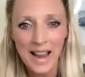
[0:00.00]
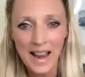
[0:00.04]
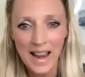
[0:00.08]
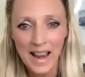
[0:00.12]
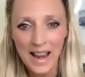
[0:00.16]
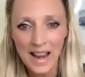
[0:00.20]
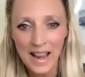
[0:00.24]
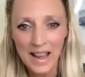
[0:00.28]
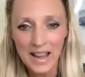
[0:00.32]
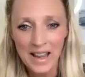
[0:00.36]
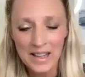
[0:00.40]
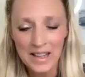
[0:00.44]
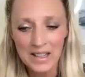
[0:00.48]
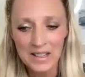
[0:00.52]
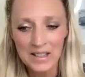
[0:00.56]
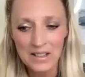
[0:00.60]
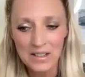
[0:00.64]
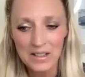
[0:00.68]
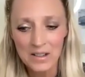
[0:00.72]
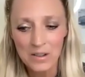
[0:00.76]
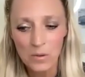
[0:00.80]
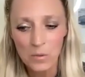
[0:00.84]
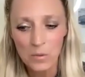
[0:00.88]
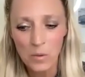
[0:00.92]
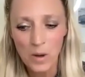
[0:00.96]
And
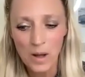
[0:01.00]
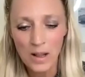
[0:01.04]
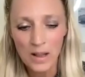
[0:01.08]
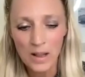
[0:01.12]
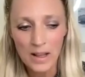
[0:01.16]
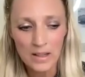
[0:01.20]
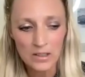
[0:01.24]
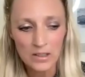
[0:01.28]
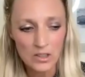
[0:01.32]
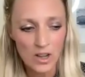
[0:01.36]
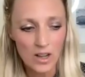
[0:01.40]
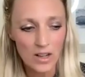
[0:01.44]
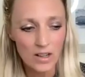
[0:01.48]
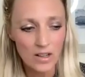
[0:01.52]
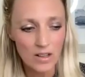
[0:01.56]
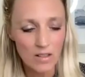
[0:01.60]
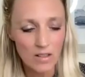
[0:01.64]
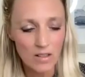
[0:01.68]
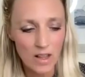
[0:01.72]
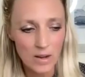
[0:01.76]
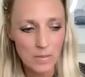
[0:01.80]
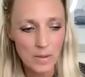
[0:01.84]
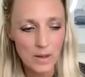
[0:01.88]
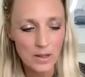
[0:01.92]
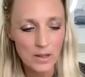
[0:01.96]
while I talk a
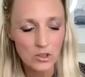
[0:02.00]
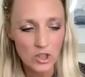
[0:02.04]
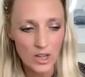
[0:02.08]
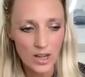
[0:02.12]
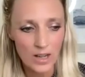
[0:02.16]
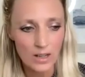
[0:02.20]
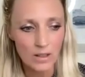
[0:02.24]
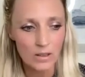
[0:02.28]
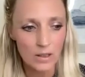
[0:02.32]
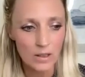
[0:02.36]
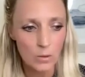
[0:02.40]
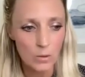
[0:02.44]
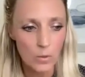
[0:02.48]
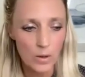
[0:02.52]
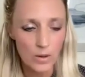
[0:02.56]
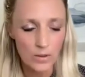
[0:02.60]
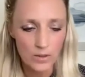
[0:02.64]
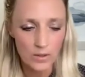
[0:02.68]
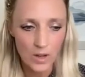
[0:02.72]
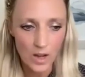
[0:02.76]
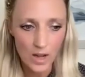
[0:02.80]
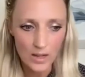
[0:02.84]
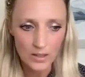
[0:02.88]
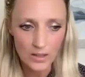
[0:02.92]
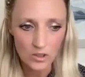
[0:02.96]
lot about channeling wealth
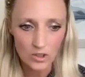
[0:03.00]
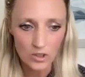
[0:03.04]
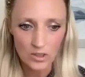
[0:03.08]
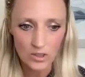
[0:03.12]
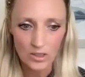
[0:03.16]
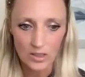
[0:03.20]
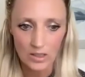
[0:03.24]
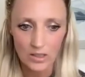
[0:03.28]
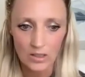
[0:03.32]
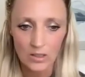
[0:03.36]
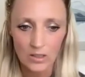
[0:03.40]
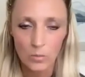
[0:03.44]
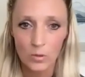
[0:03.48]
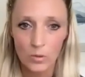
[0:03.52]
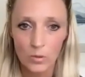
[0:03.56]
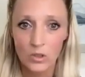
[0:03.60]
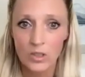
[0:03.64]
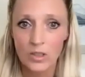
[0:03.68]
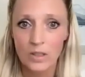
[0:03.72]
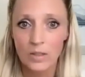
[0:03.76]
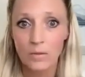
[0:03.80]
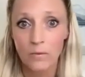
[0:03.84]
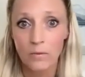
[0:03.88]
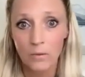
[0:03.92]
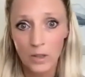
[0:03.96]
consciousness, which
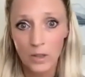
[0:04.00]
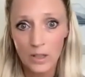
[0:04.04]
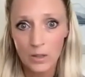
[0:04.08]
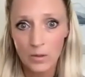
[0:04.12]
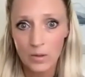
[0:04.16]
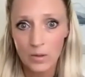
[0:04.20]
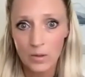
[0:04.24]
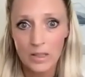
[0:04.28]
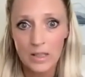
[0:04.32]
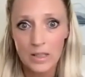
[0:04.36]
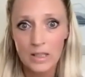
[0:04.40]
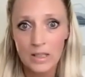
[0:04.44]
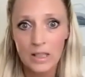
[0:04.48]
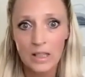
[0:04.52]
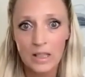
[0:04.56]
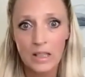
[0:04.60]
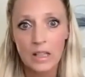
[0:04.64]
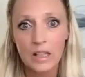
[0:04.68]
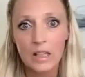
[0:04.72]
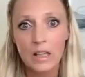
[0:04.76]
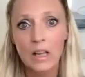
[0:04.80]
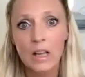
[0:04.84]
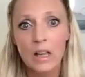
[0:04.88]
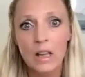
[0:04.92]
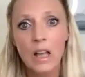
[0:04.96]
is a
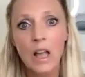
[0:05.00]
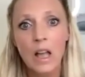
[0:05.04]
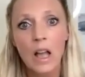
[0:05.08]
frequency,